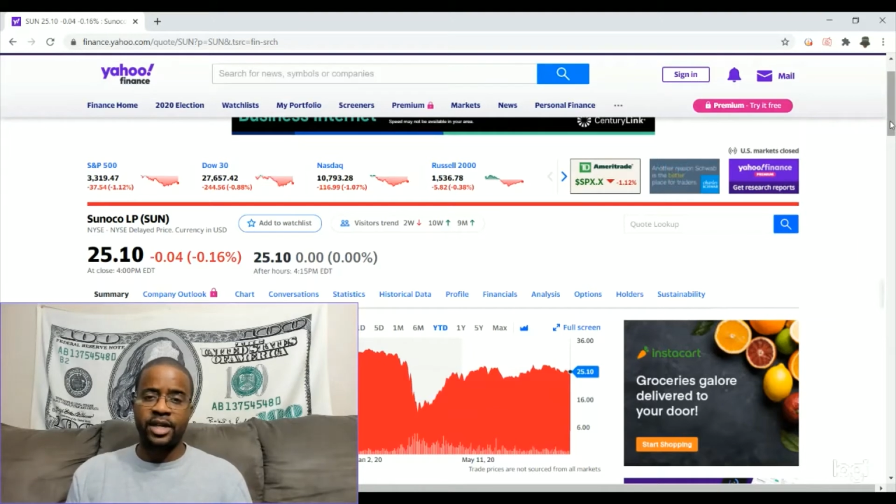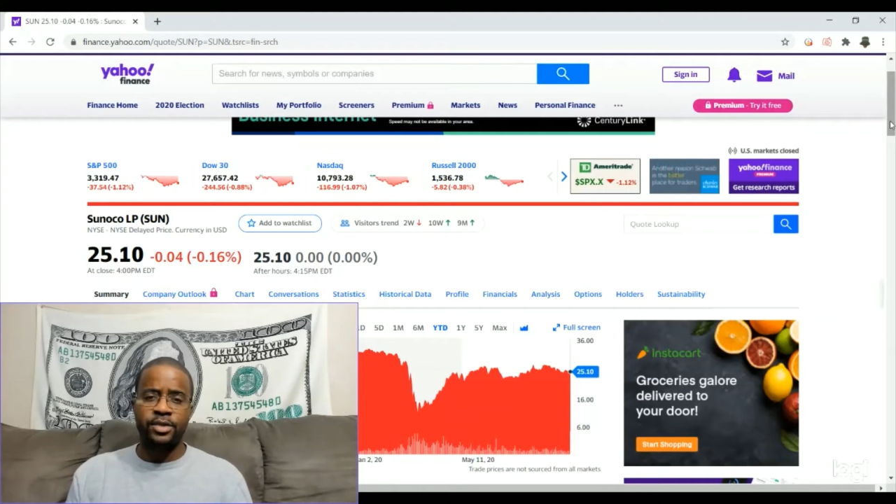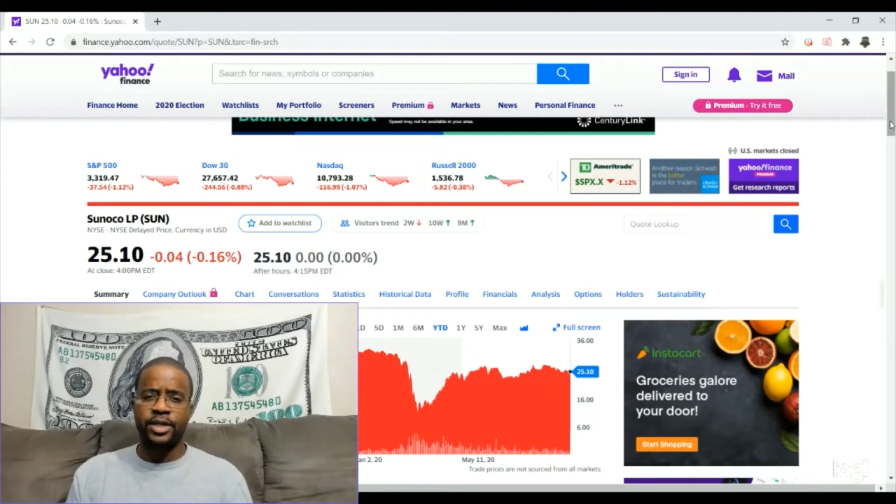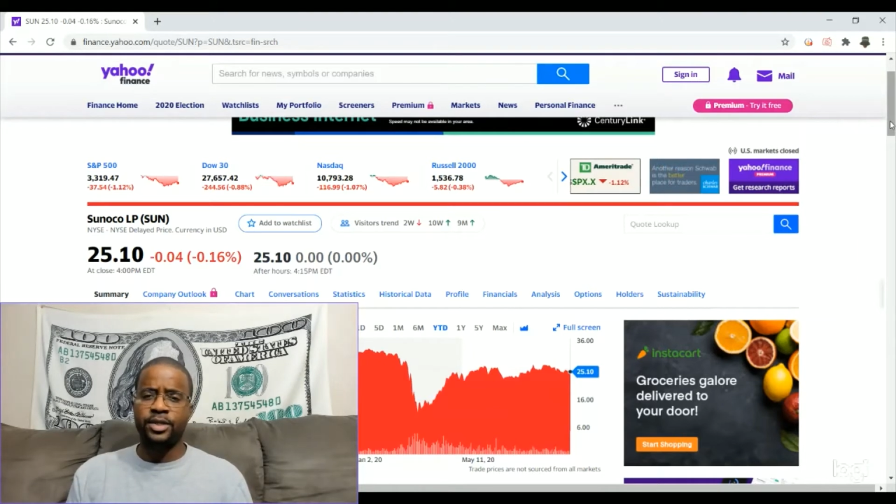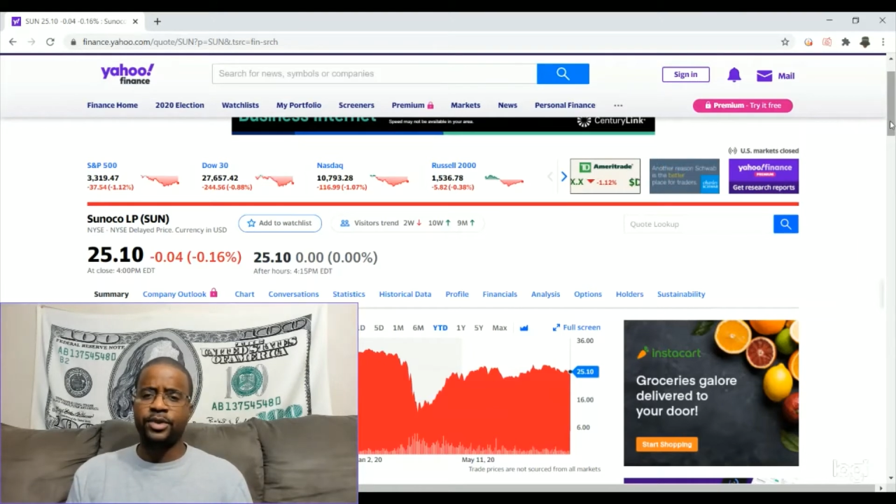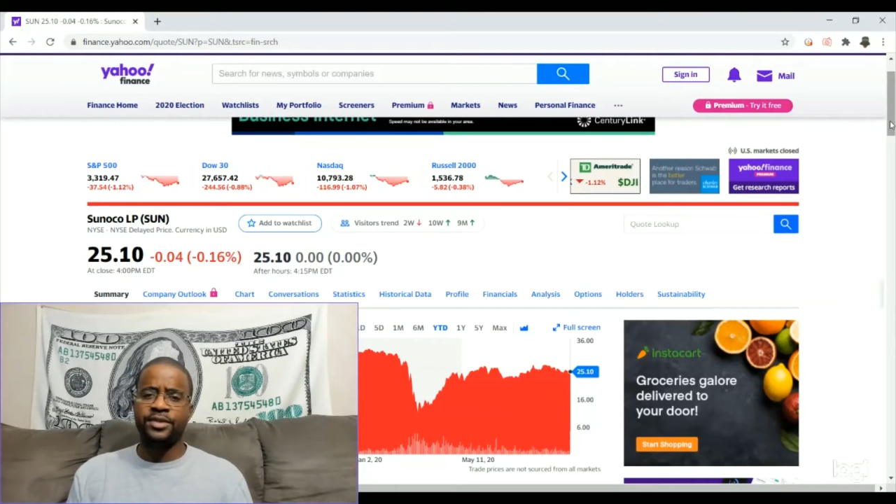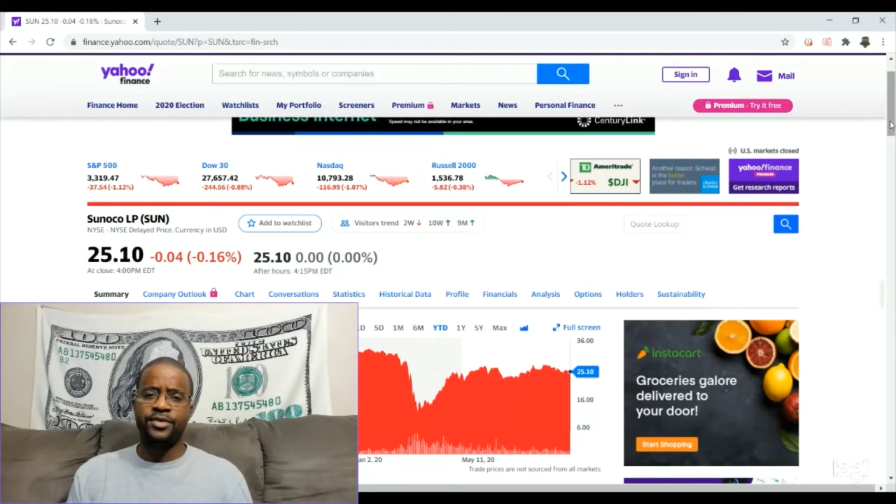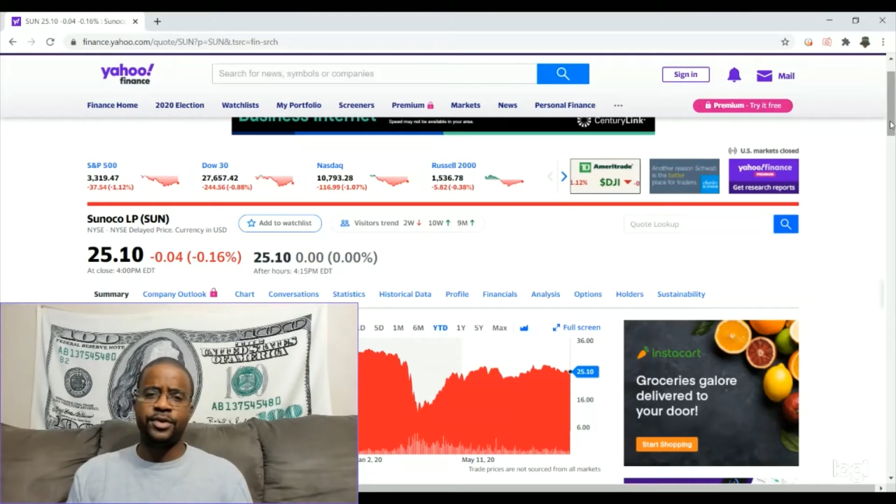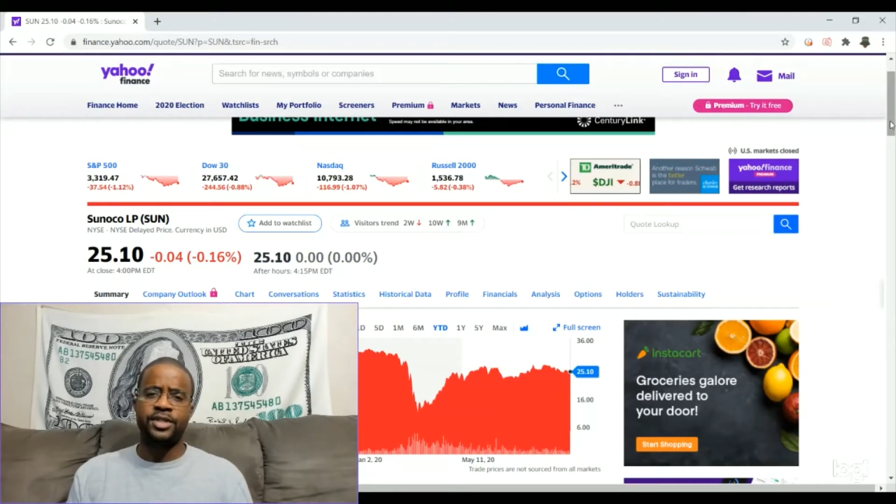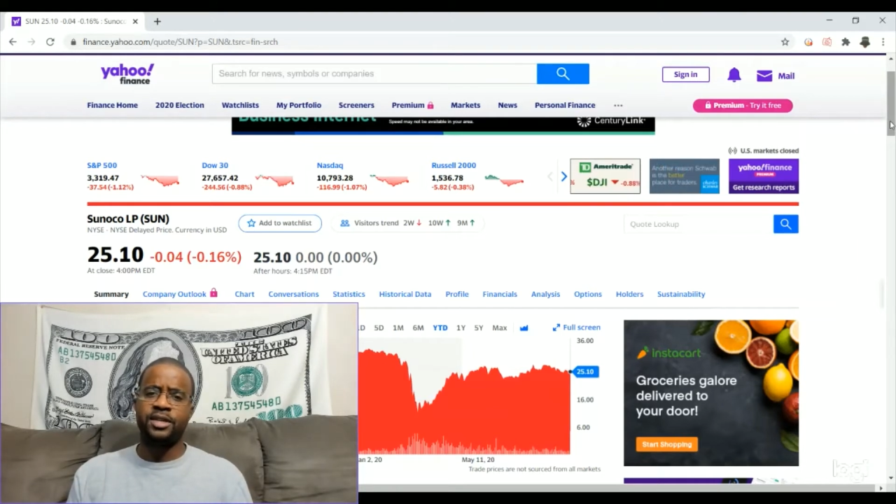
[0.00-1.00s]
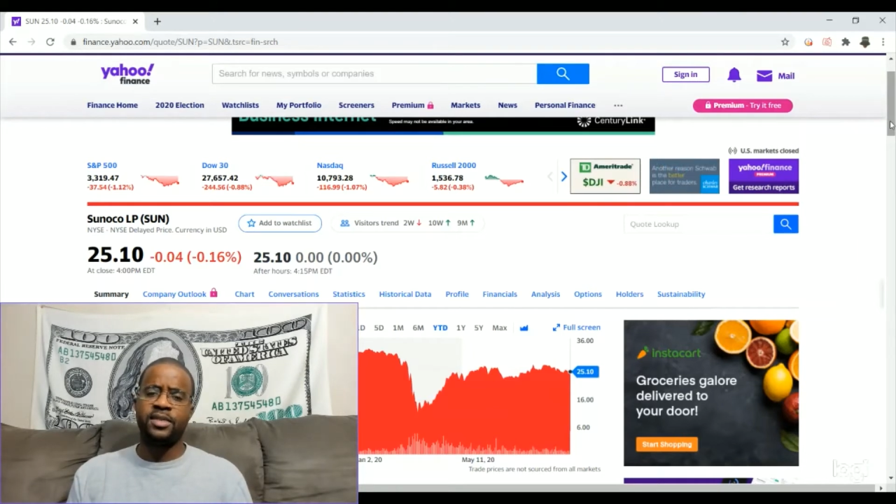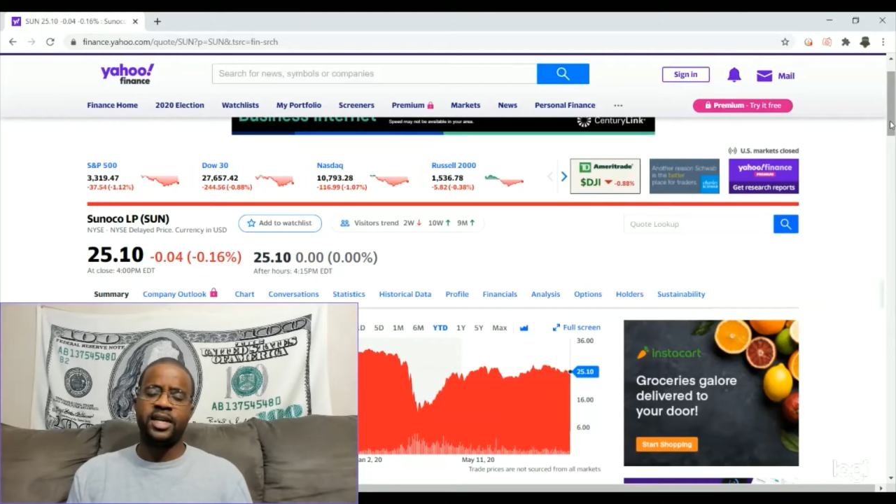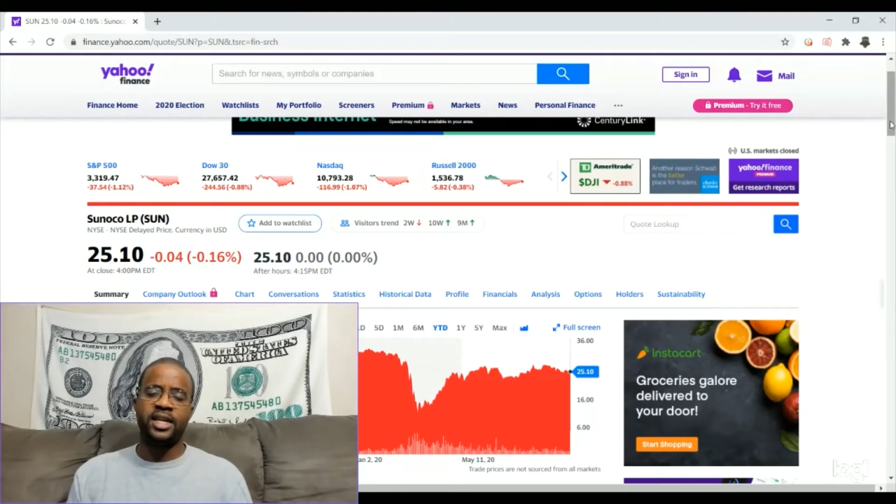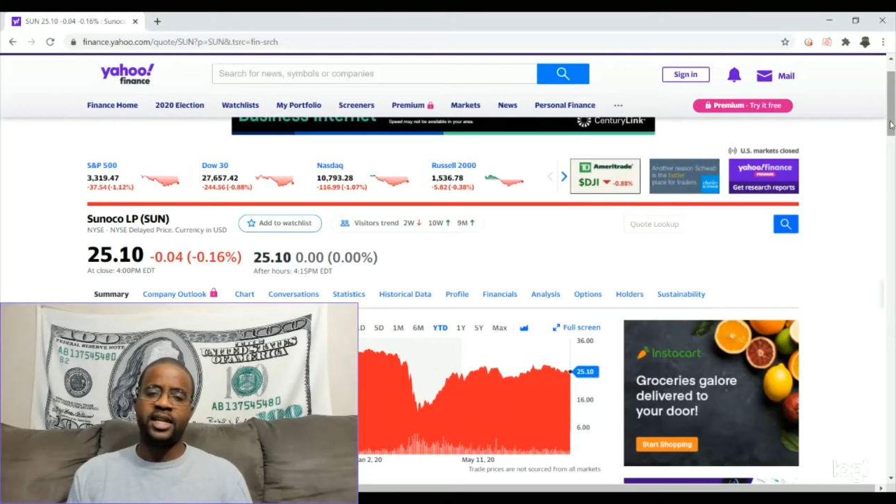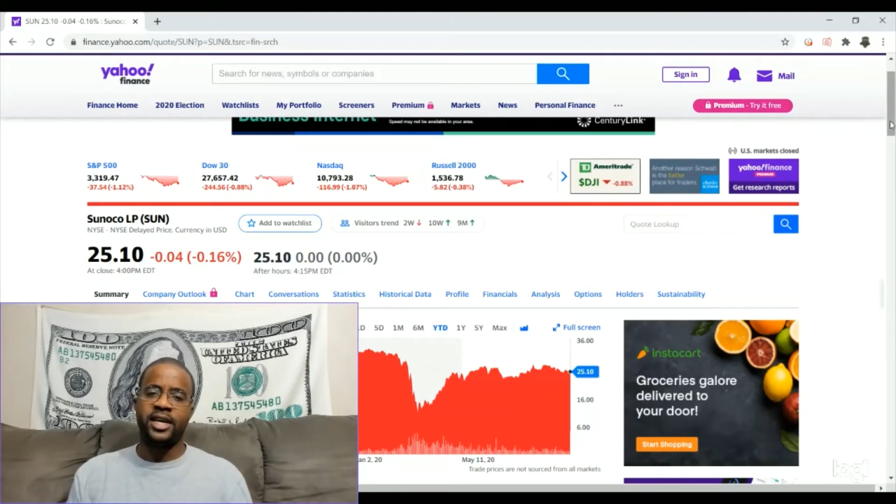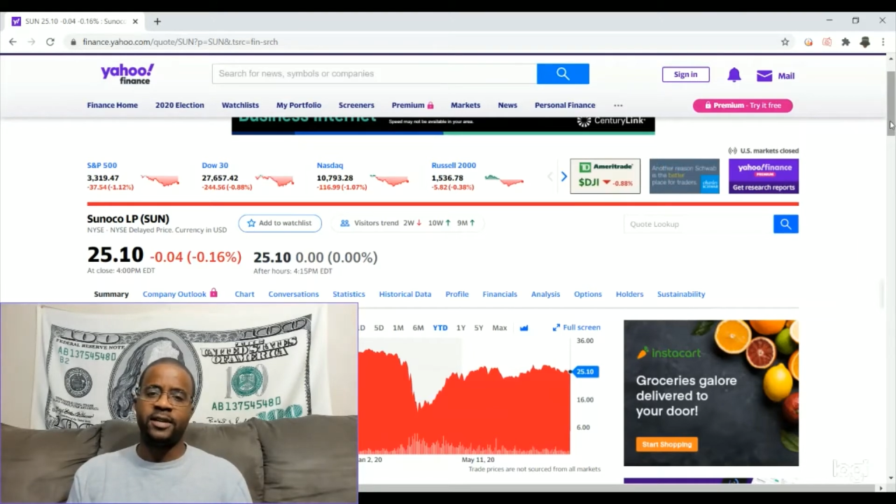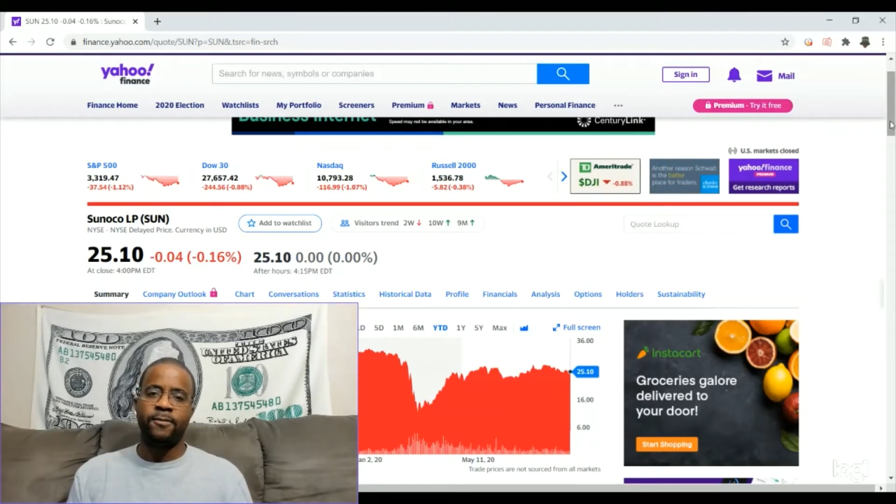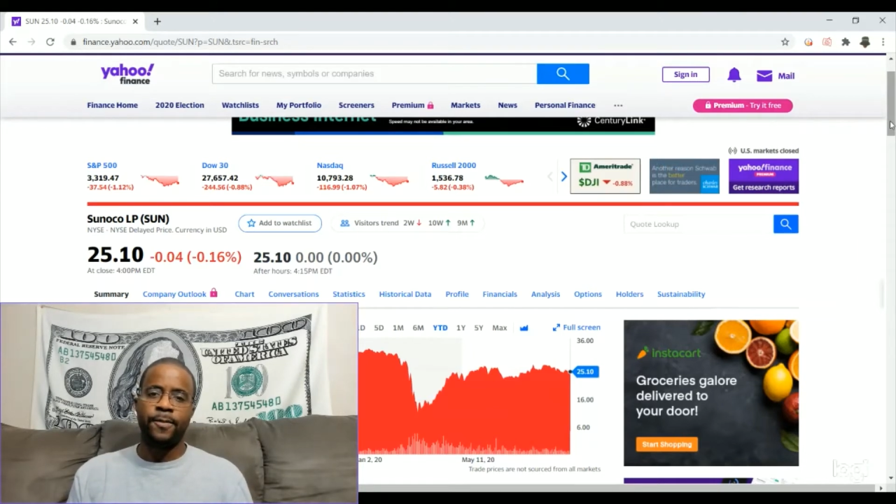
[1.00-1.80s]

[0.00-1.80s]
2024, something like that.